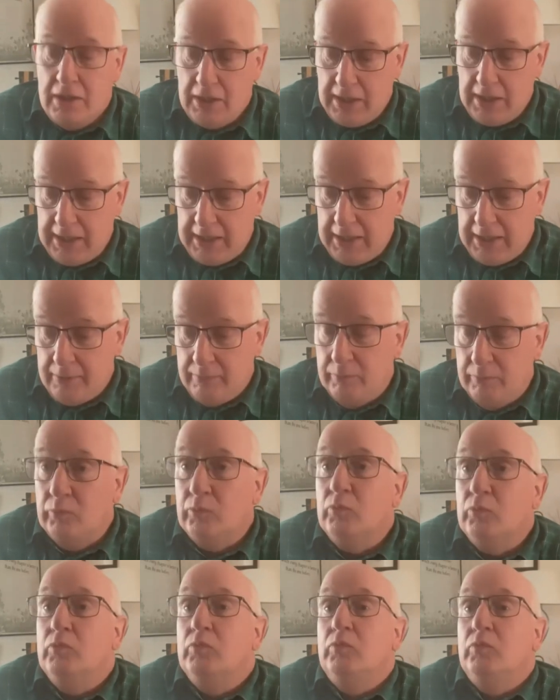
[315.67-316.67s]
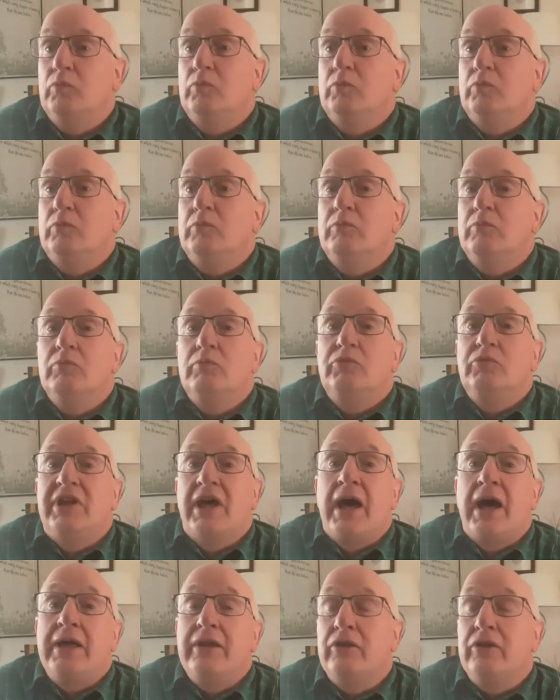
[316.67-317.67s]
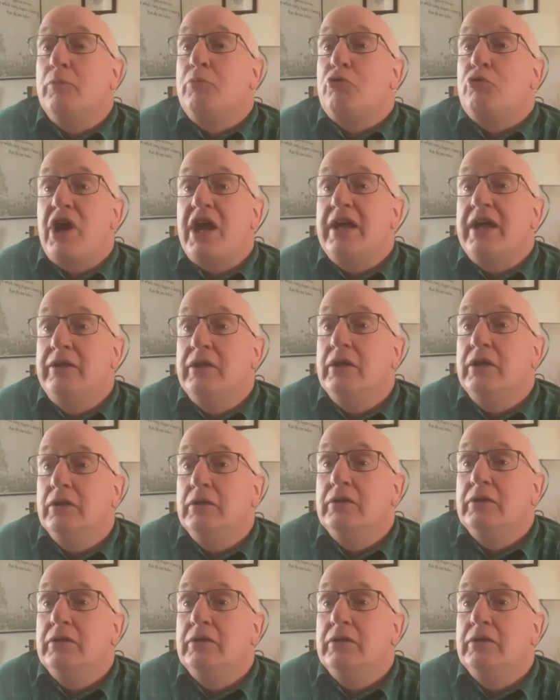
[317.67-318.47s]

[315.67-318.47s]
Di the Bread,